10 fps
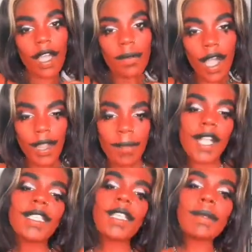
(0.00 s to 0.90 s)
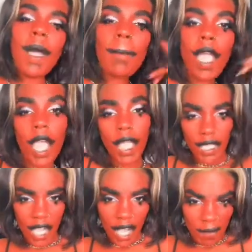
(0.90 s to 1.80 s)
Part of my tits and
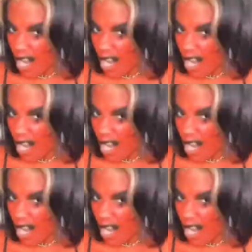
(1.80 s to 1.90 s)
makeup.